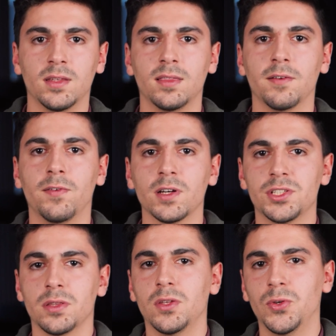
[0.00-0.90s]
that the
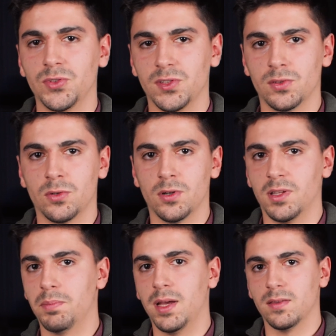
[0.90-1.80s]
function uses or
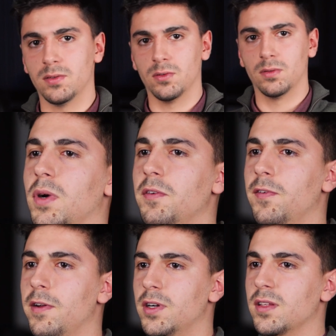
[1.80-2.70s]
depends on. My
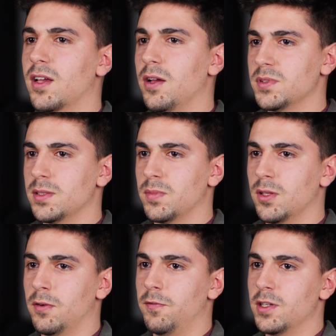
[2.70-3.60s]
favorite concept
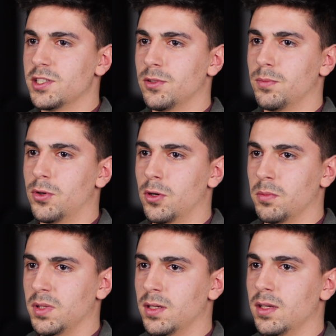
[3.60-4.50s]
of functional
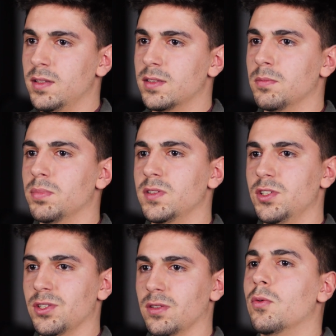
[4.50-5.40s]
programming is composition.